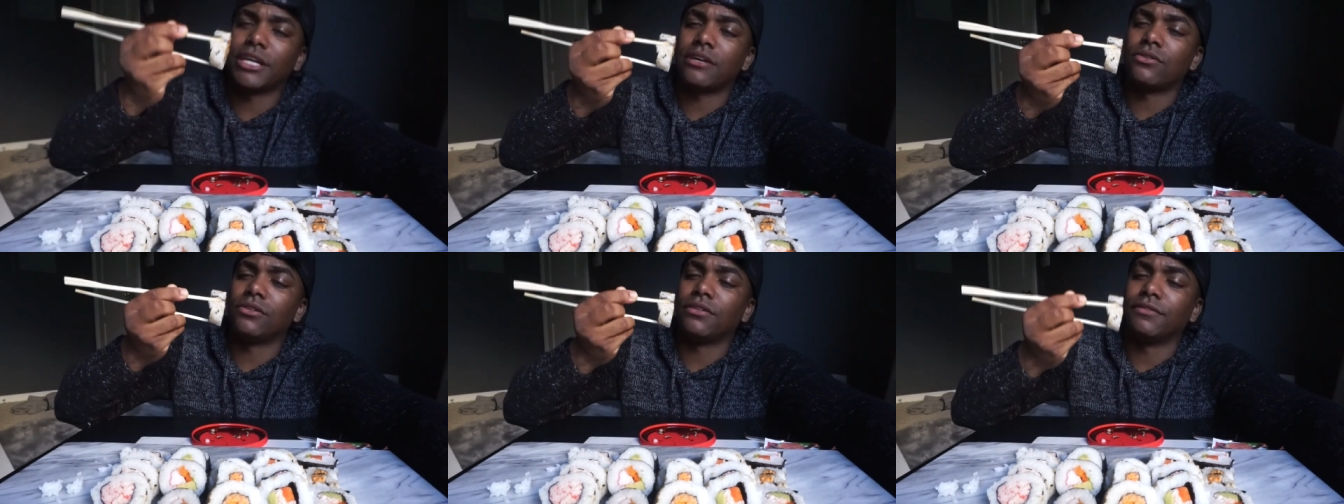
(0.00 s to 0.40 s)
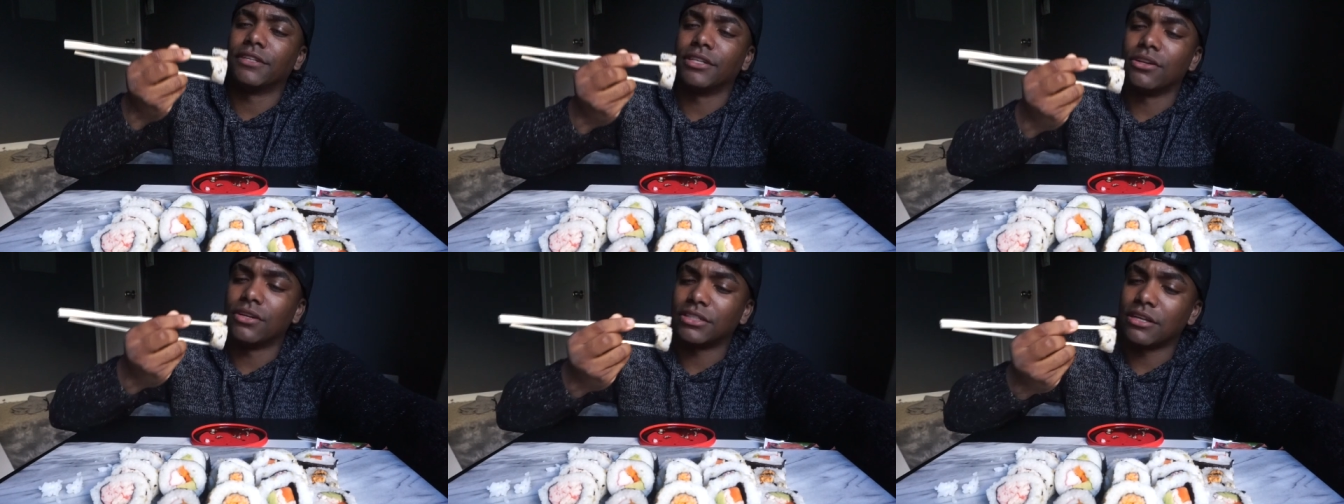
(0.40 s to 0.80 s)
y'all don't
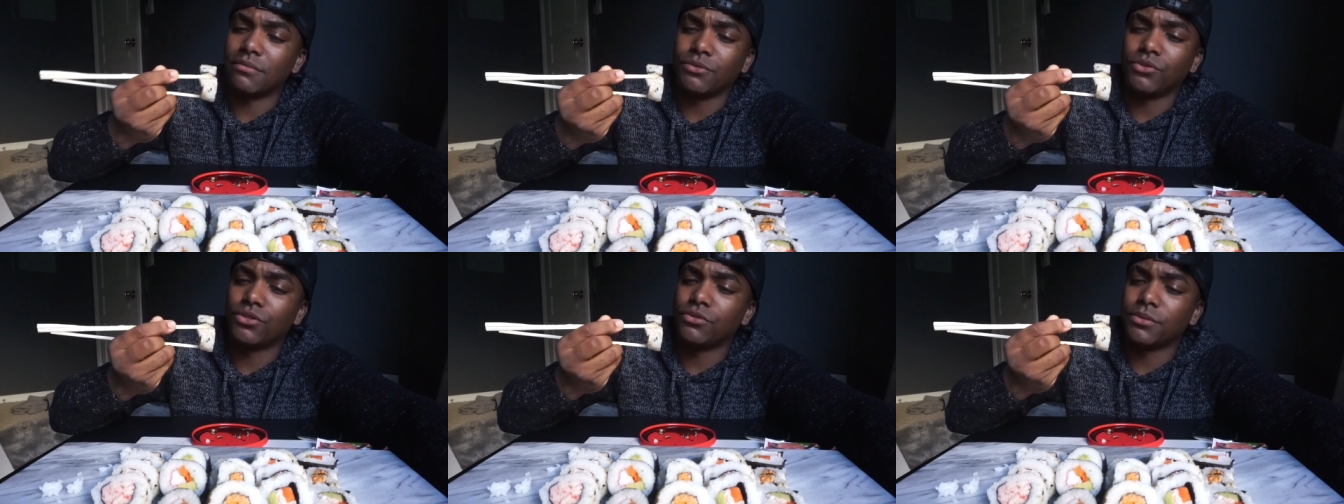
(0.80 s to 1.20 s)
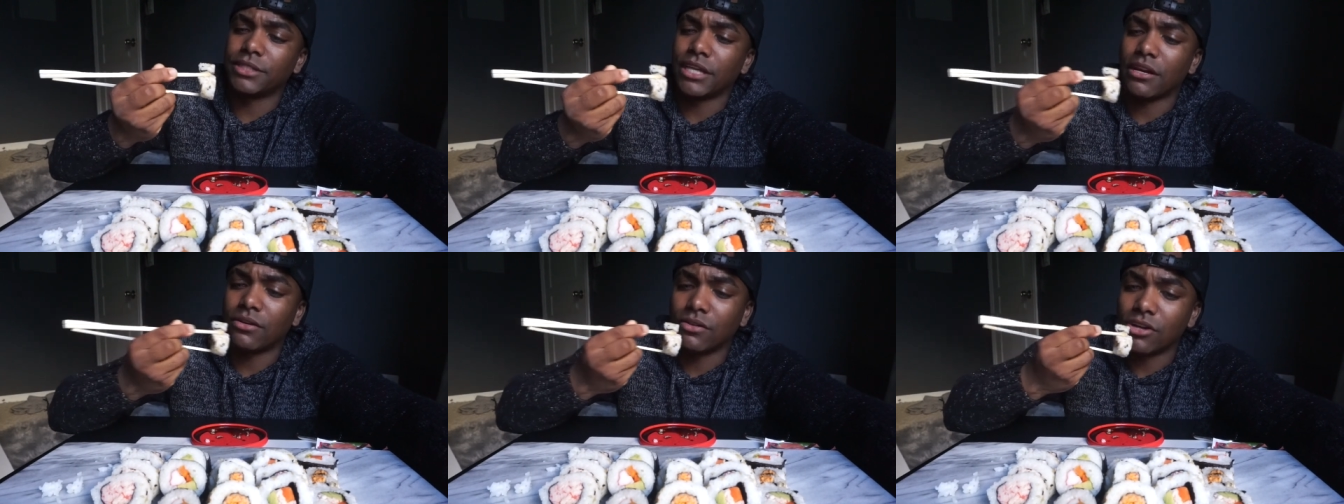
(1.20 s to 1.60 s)
even know. Some YouTubers
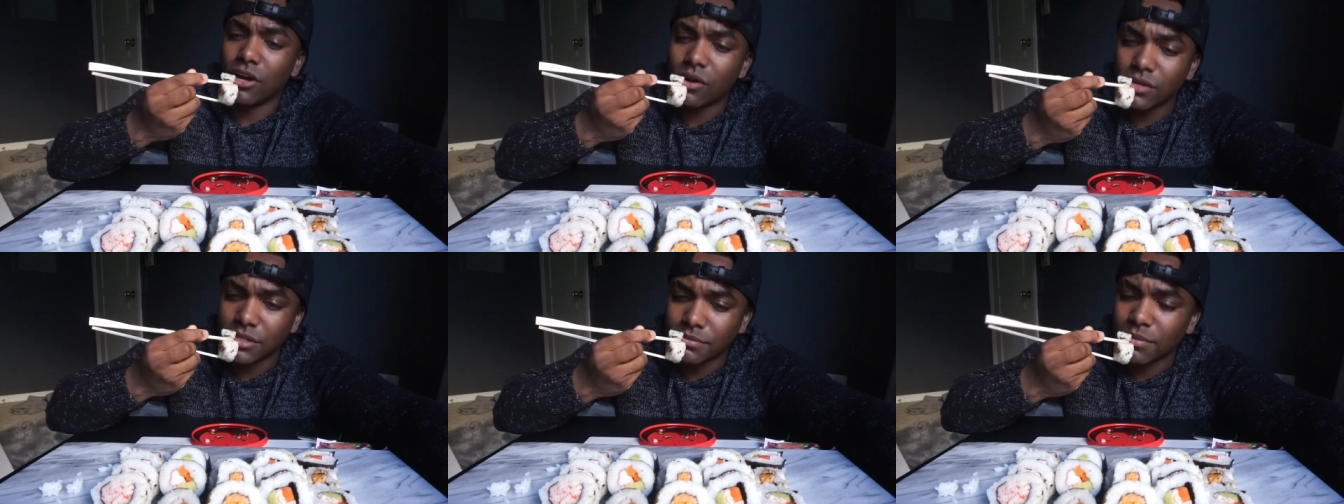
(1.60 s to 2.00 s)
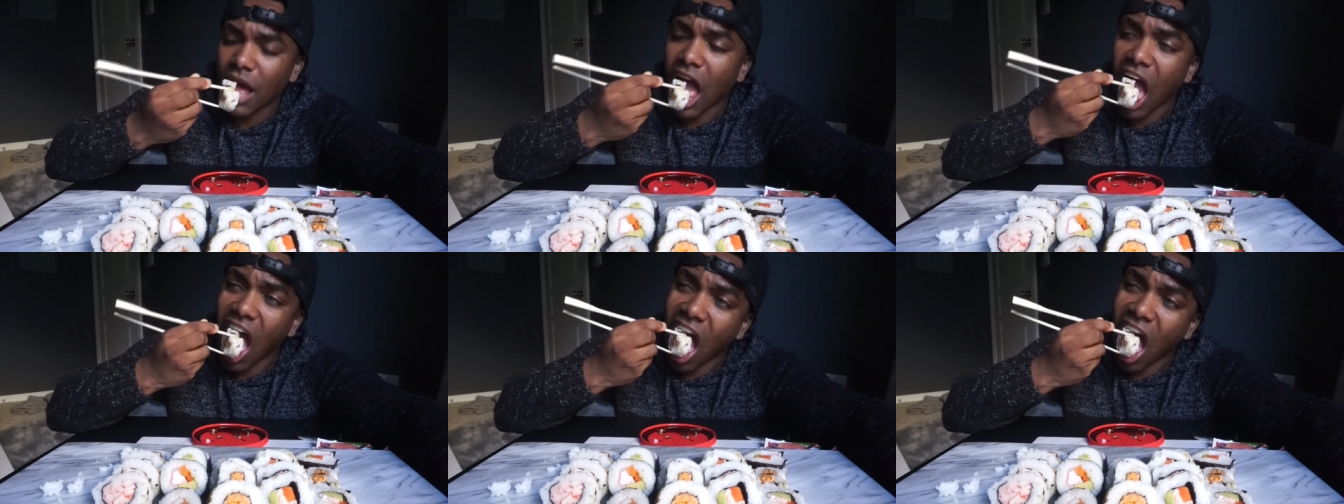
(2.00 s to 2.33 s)
y'all don't know. Some